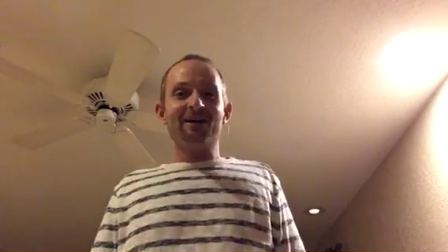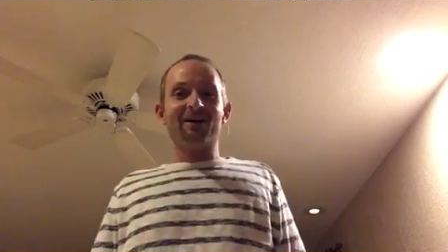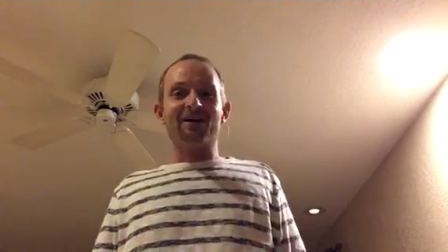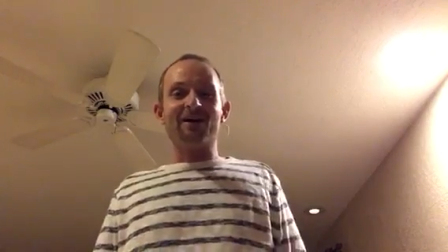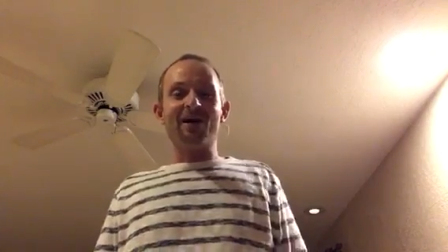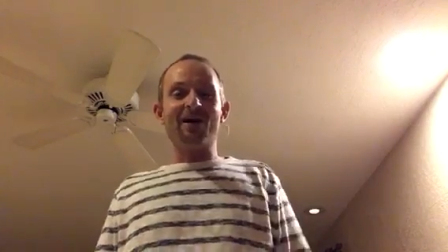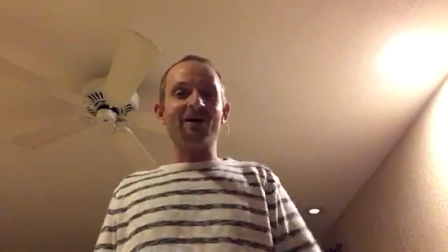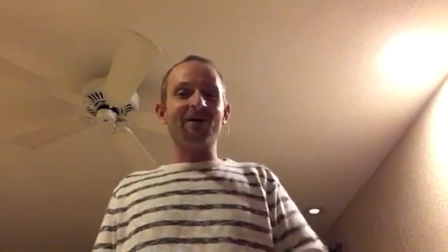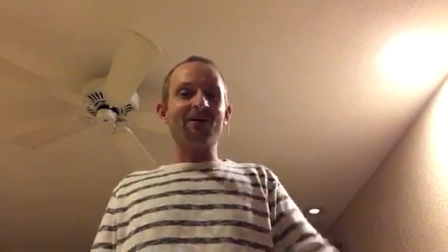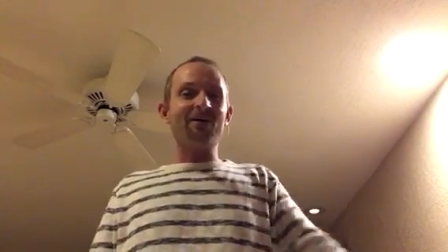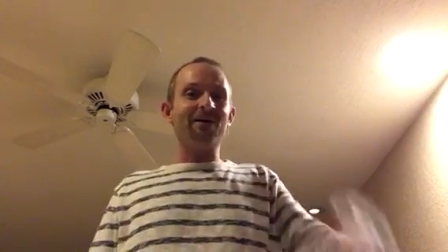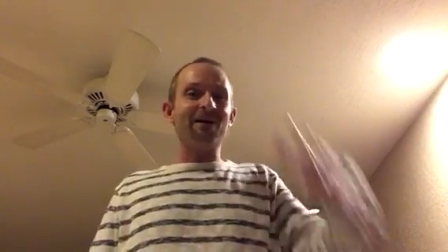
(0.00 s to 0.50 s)

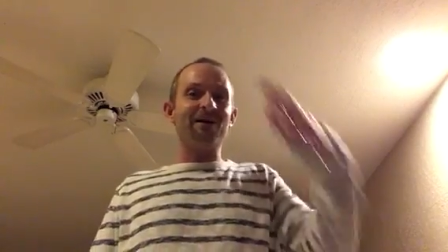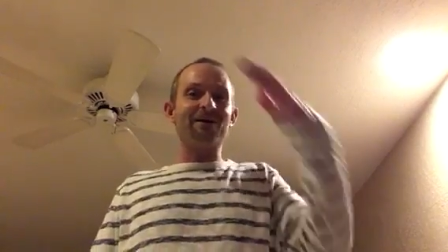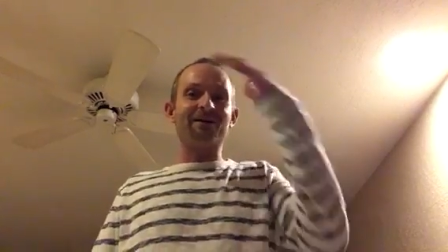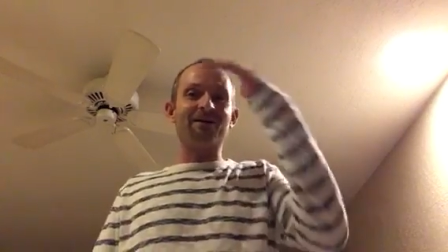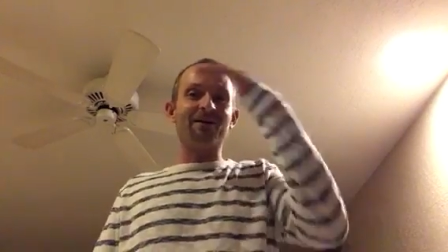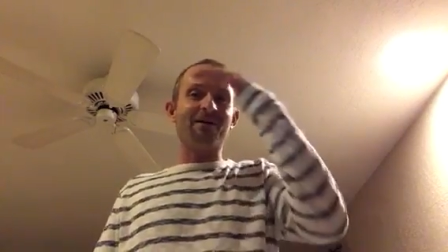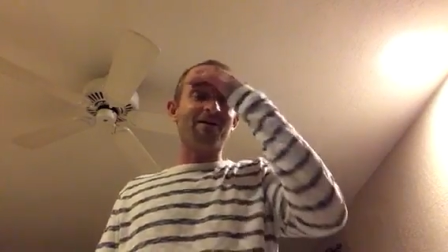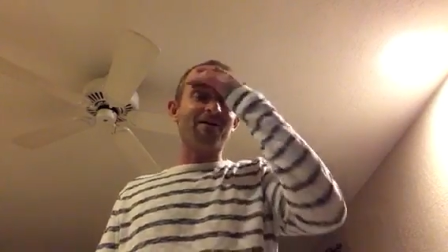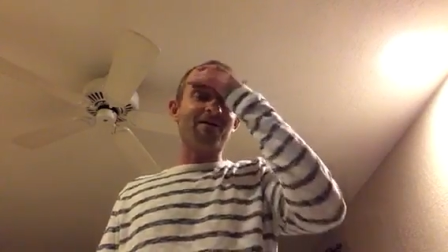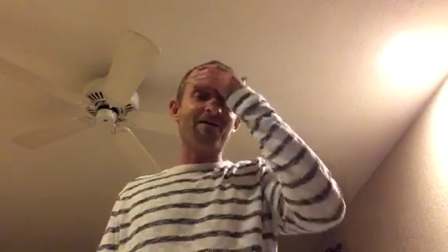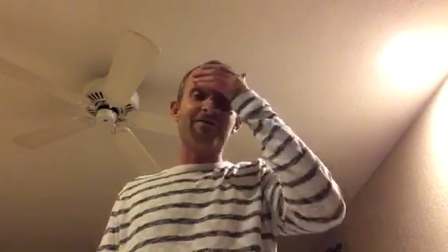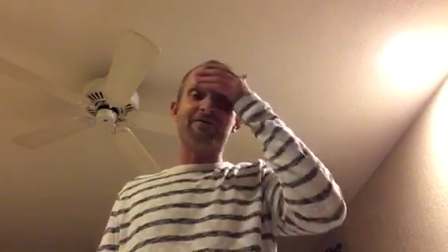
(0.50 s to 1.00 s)
Go
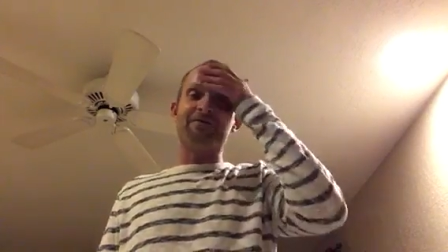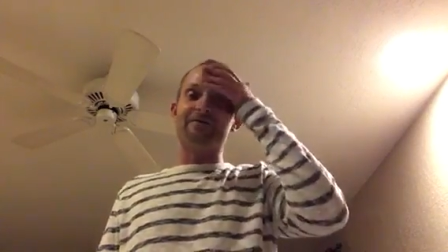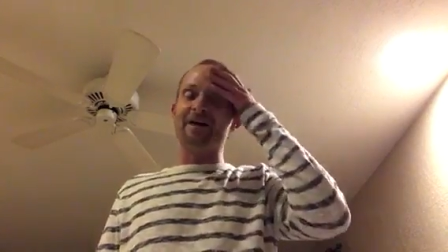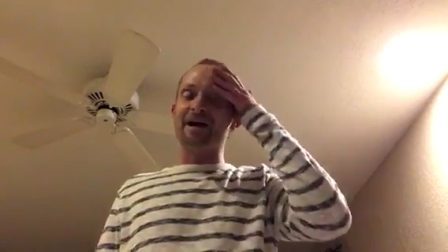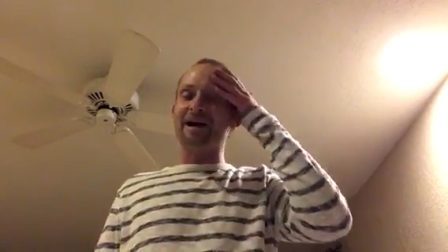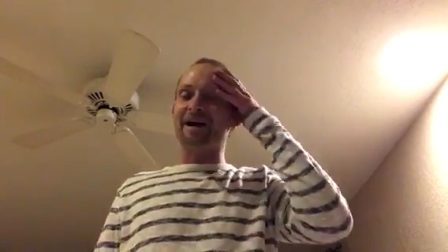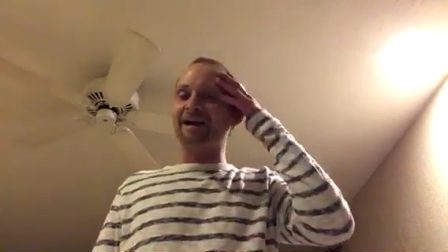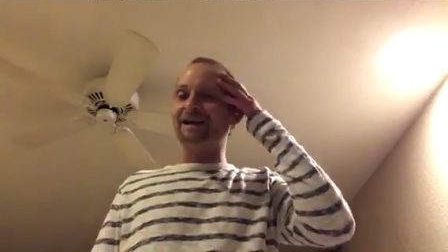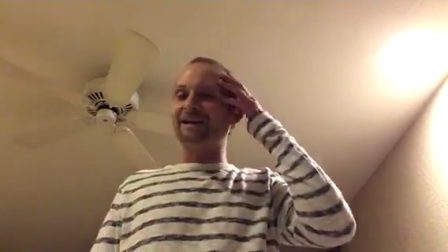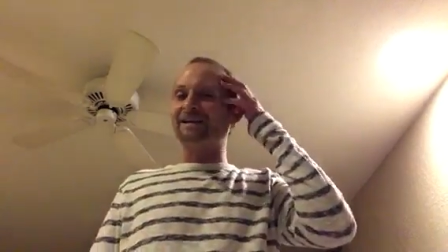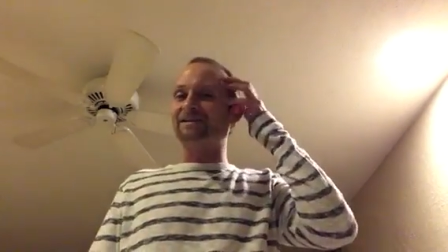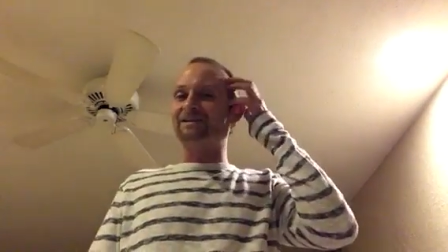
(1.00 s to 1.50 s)
to a
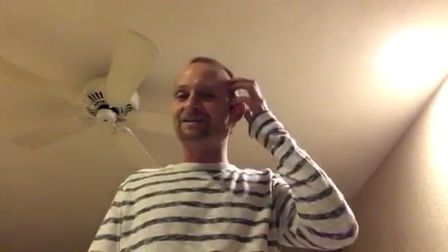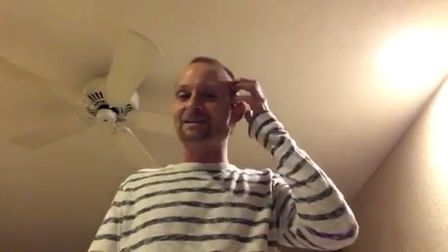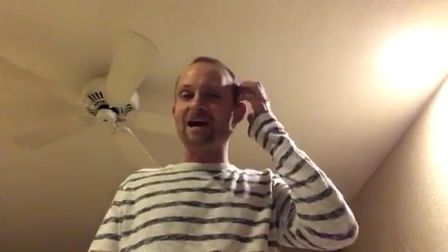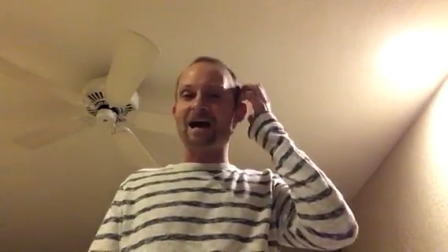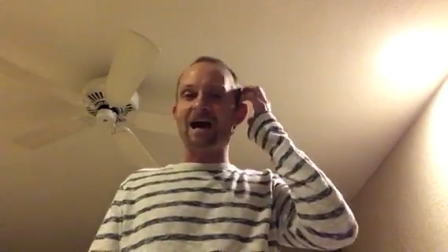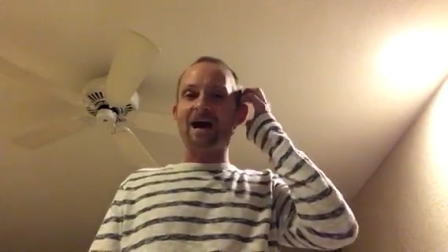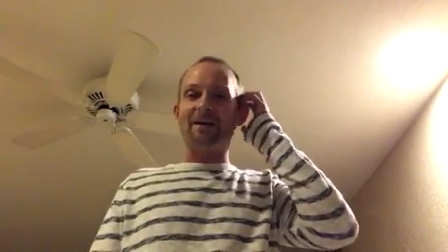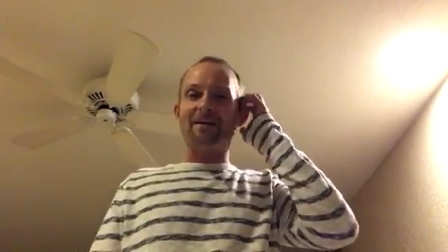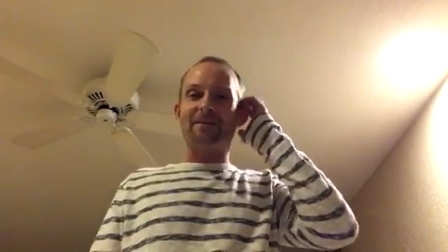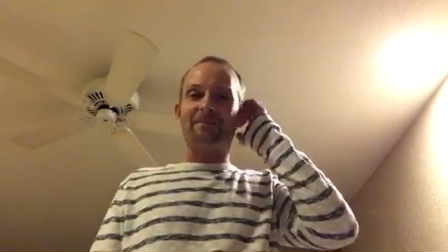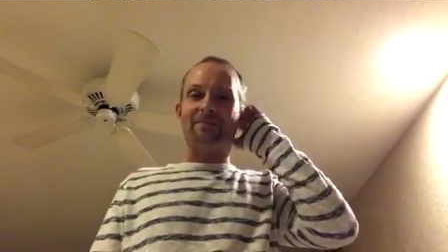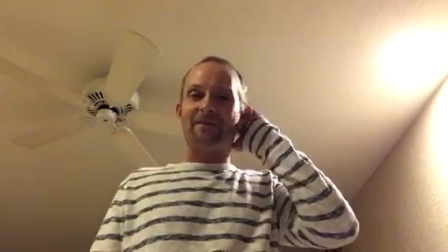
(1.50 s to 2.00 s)
fucking
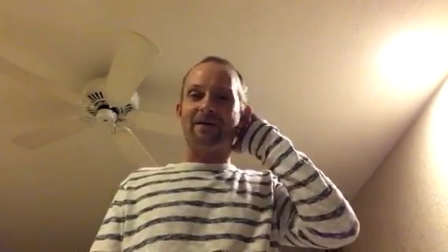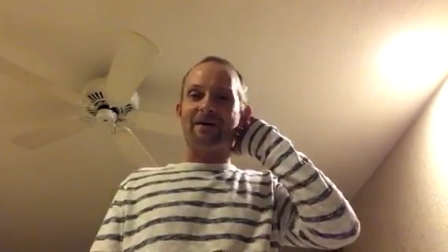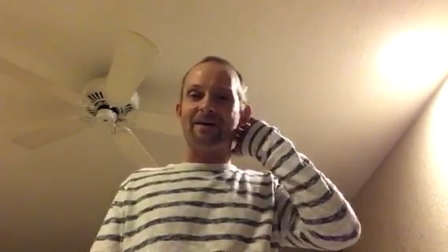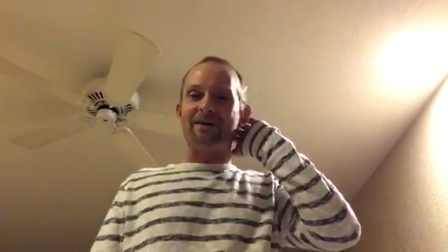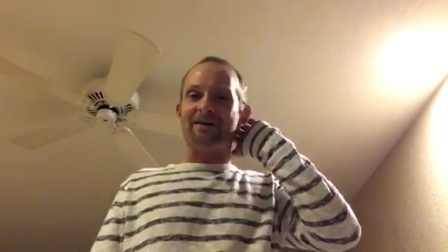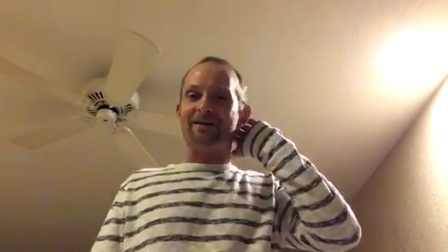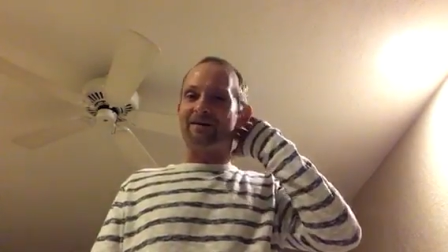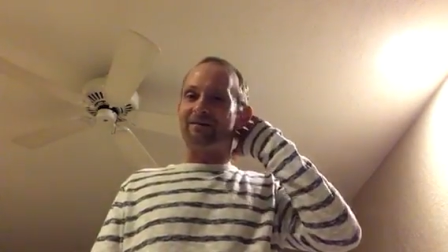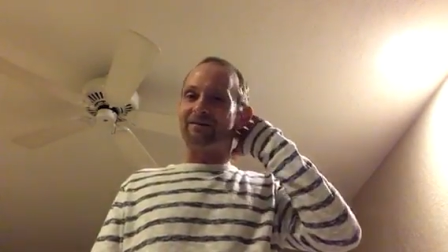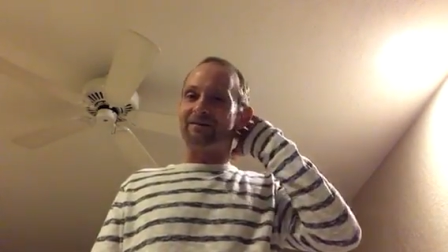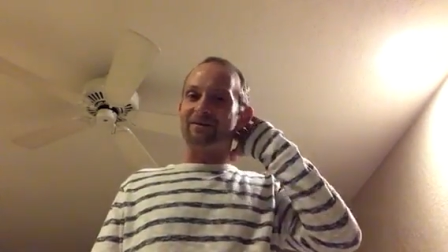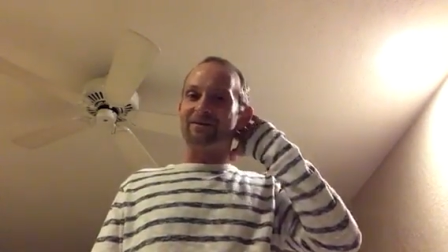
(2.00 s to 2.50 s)
job
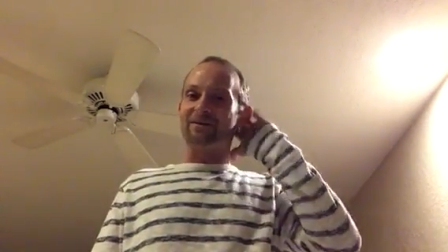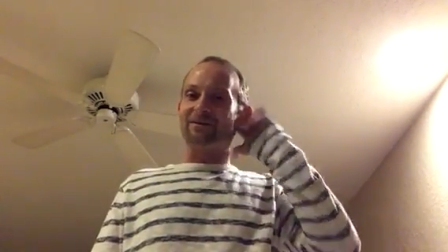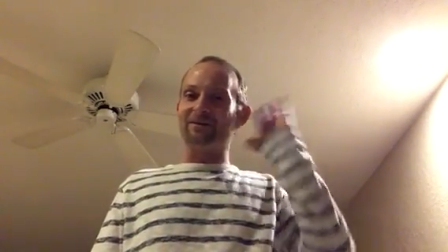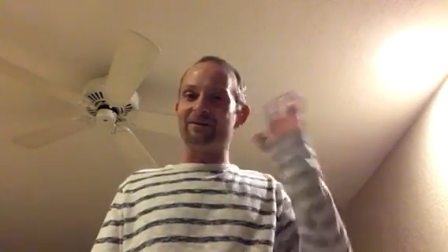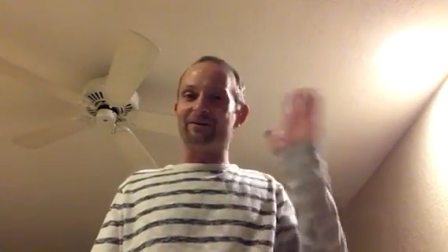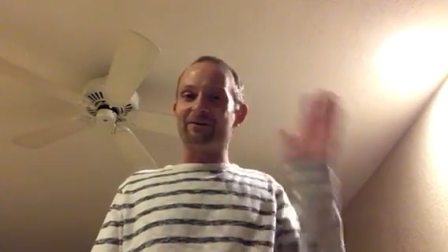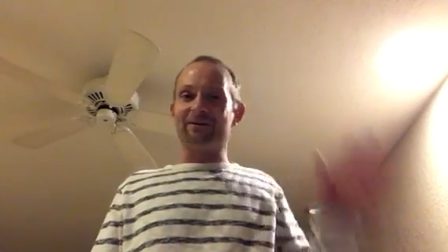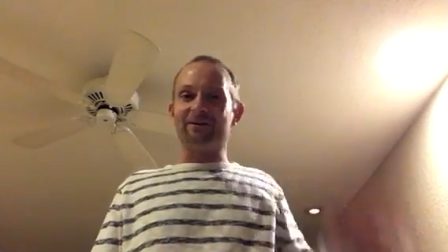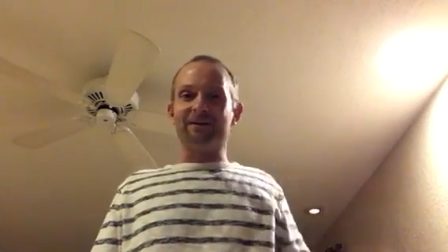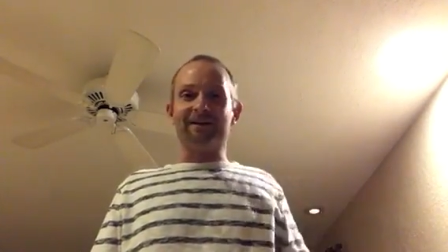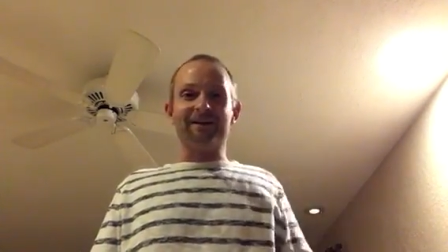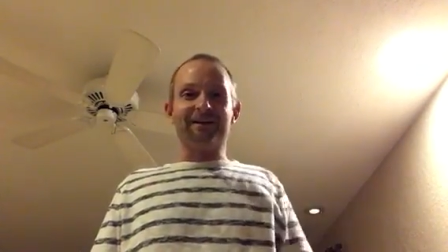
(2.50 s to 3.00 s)

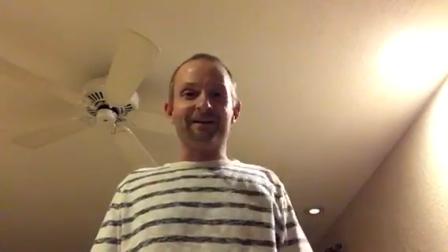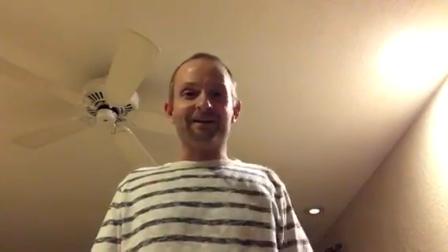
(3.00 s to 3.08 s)
interview.